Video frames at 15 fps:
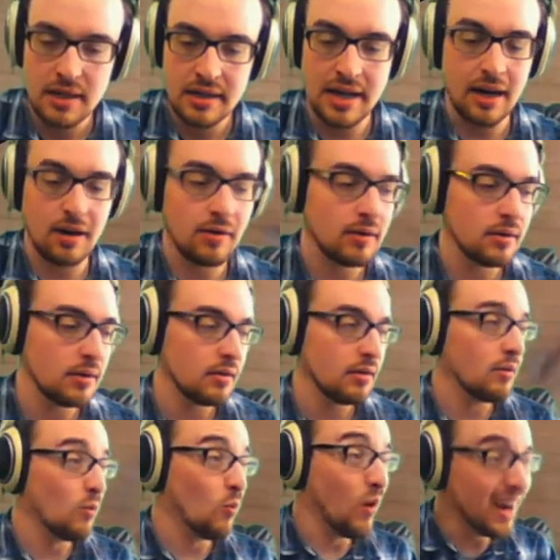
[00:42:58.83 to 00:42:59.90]
Now,
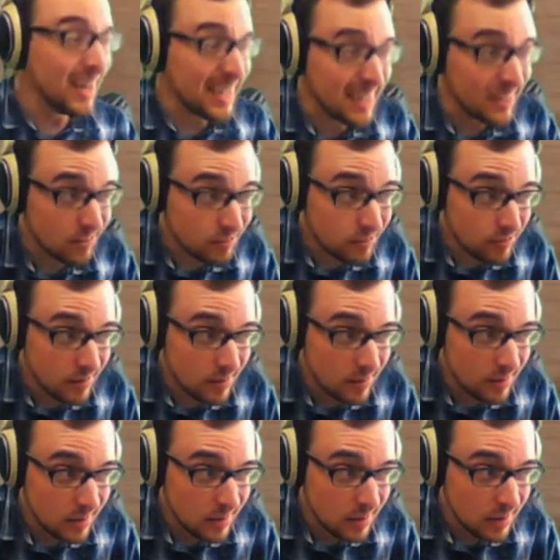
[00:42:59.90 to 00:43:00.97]
what if
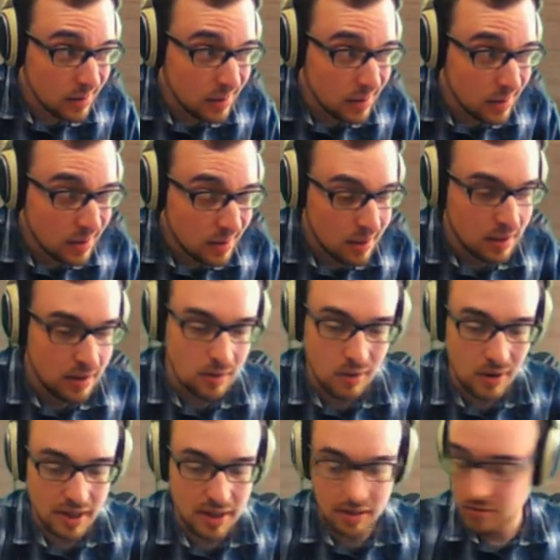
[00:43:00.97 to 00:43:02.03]

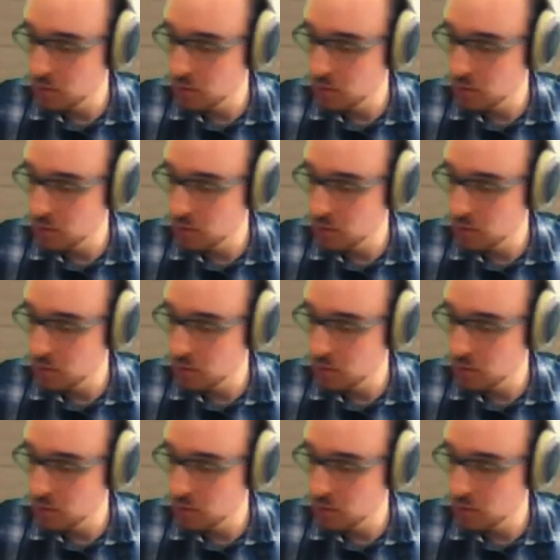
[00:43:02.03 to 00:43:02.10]
we